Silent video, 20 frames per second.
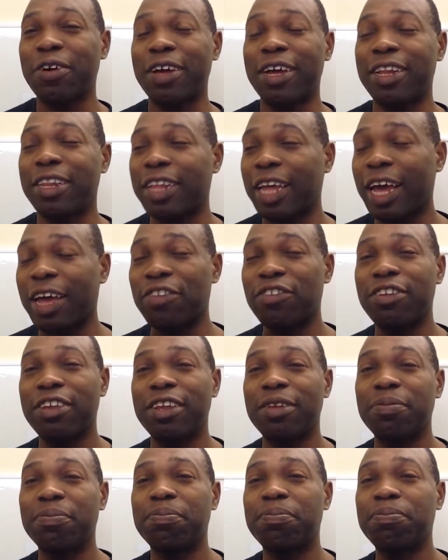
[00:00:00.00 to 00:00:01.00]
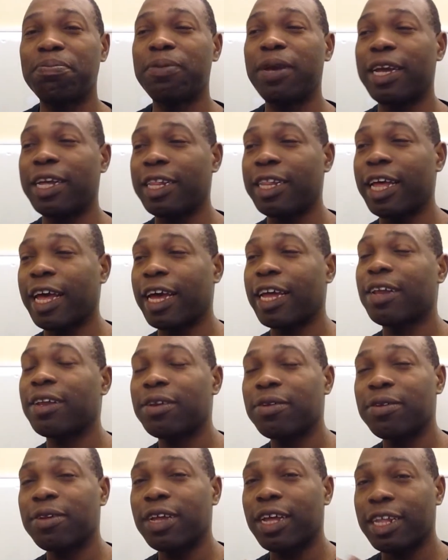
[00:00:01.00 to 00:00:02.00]
It's actually
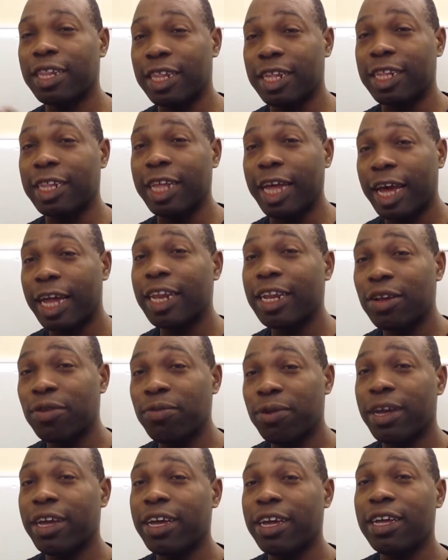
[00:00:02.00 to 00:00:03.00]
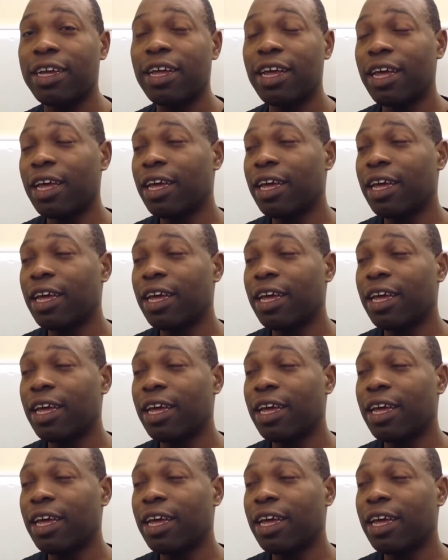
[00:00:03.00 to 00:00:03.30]
it's exactly the way